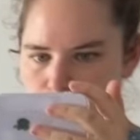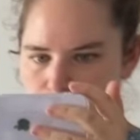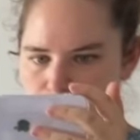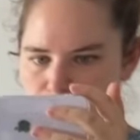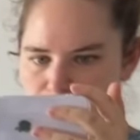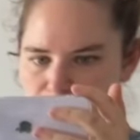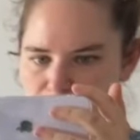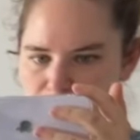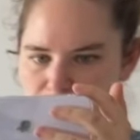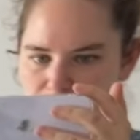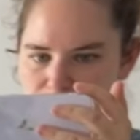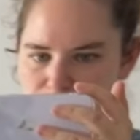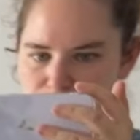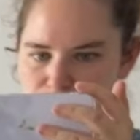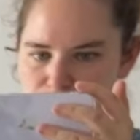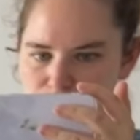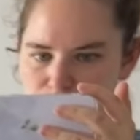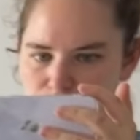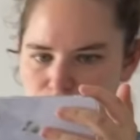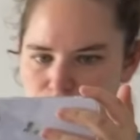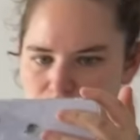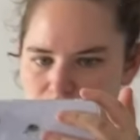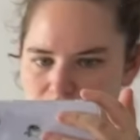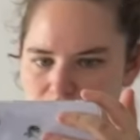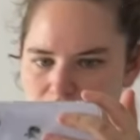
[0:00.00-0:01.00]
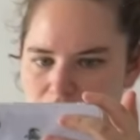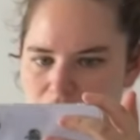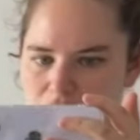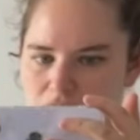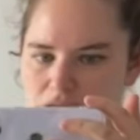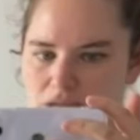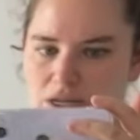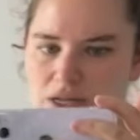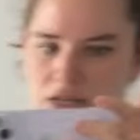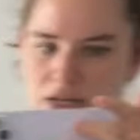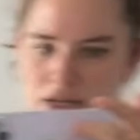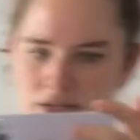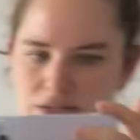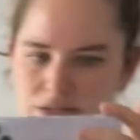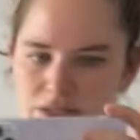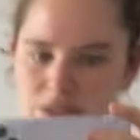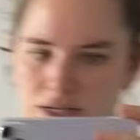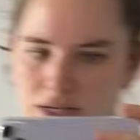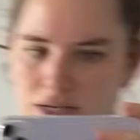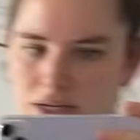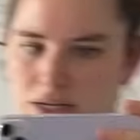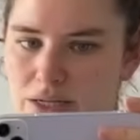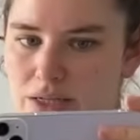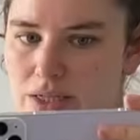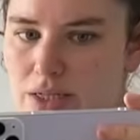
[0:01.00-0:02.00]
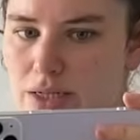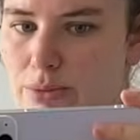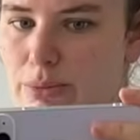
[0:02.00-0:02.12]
a flat front and elasticated